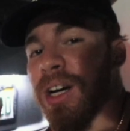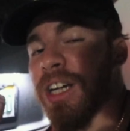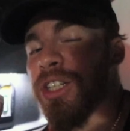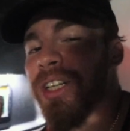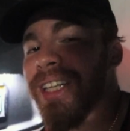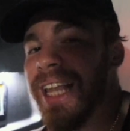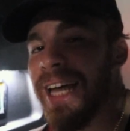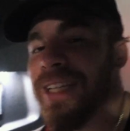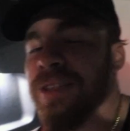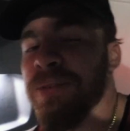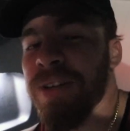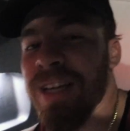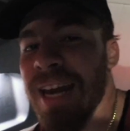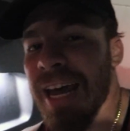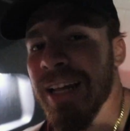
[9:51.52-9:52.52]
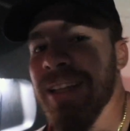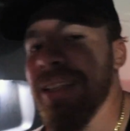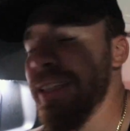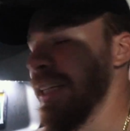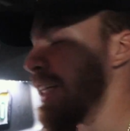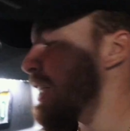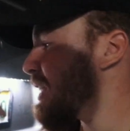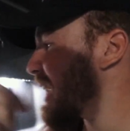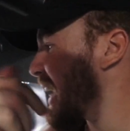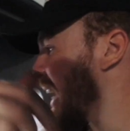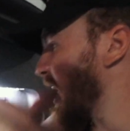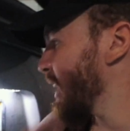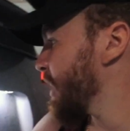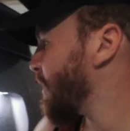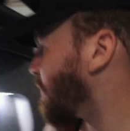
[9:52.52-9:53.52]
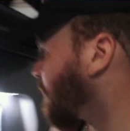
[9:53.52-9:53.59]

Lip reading: actually last fit LEDs, and